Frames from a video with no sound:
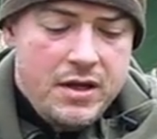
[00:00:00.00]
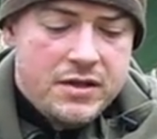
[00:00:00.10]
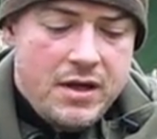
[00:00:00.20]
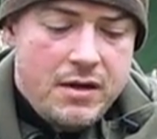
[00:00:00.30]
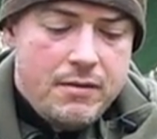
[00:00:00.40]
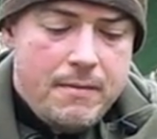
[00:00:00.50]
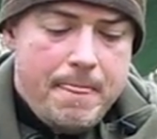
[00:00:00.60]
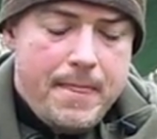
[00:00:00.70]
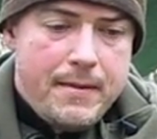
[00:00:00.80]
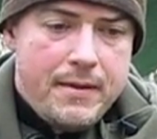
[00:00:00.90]
So
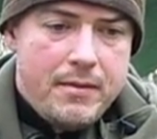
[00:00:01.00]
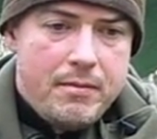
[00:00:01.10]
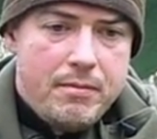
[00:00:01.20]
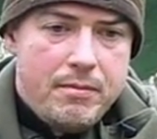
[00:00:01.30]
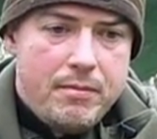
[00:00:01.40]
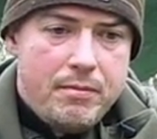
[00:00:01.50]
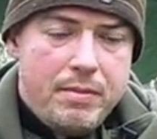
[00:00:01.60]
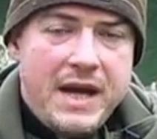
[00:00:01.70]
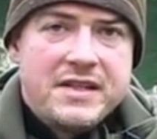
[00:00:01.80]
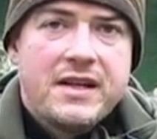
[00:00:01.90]

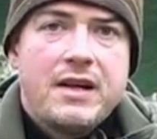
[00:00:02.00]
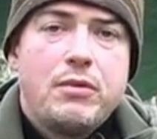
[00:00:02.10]
basically,